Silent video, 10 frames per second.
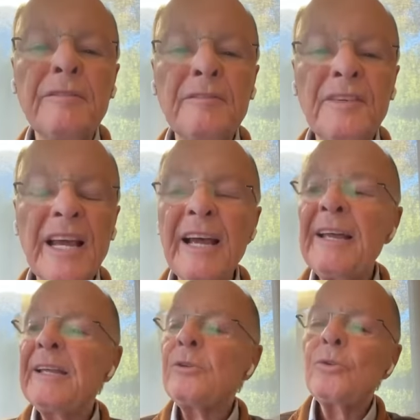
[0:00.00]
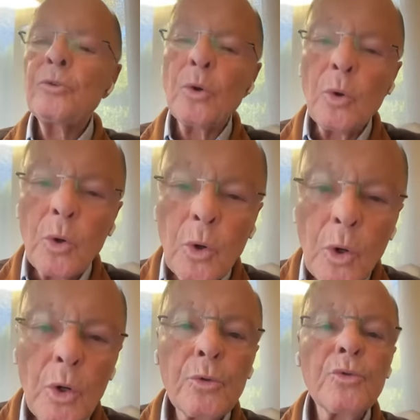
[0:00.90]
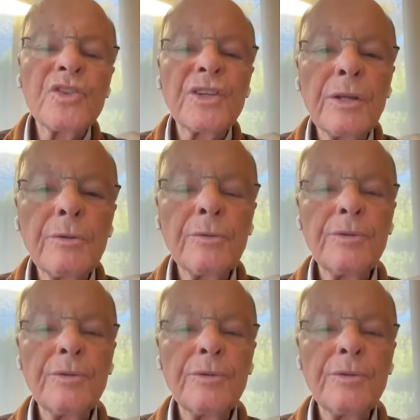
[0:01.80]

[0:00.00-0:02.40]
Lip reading: that he used to live